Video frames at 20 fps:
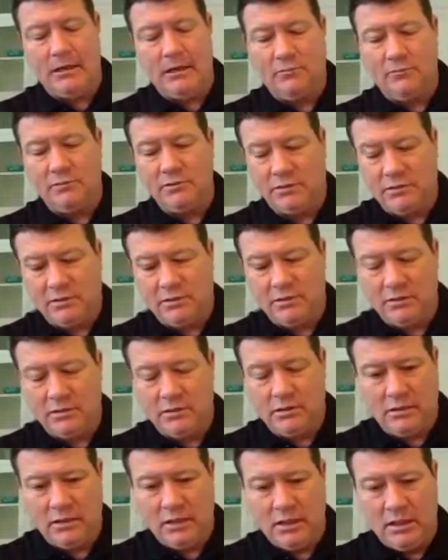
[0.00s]
was
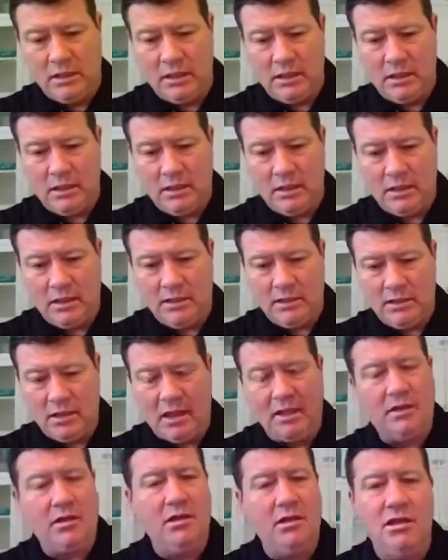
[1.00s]

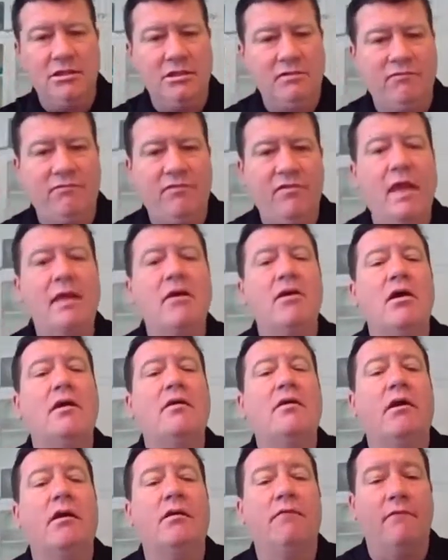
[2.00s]
it, you just it,
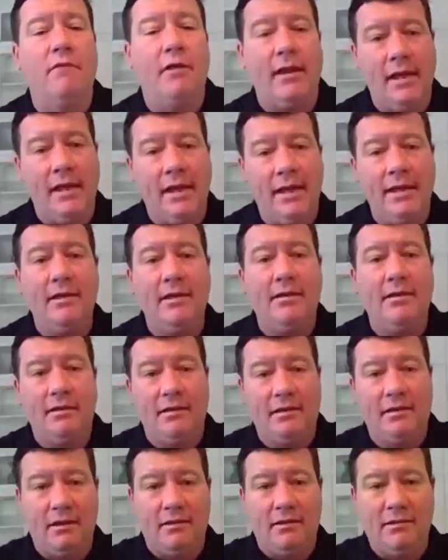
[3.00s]
it,
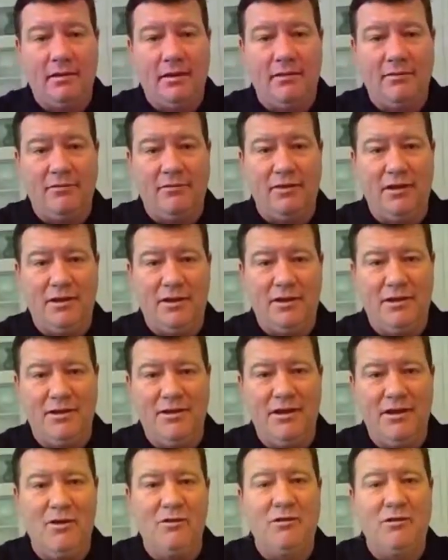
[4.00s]
hitting,
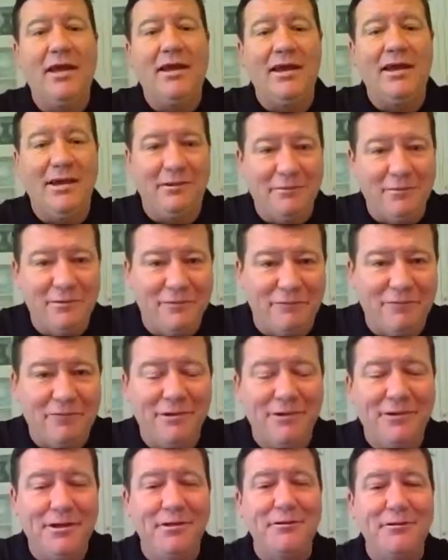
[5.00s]
you know, kicking it through the
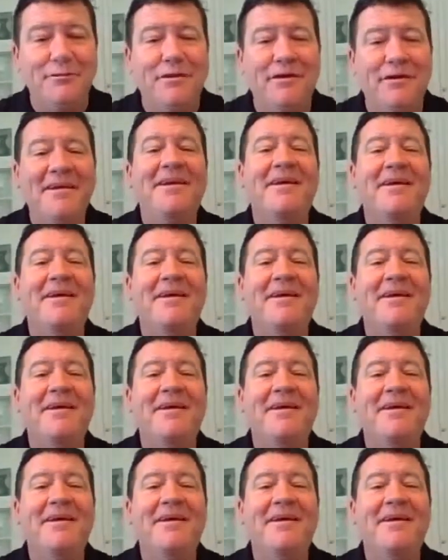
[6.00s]
field goal,